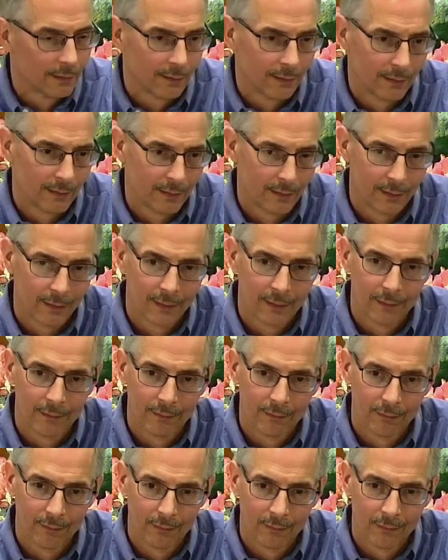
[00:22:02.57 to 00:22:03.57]

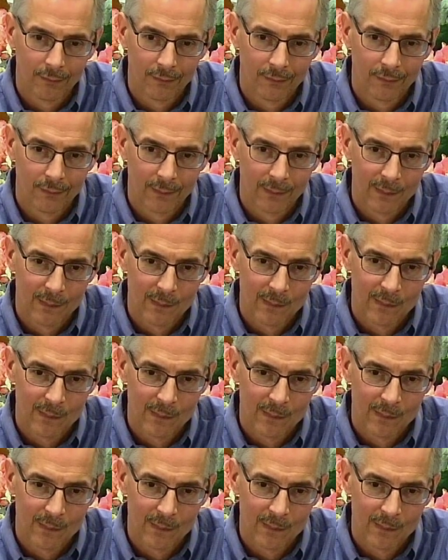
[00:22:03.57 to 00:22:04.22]
(no one is talking)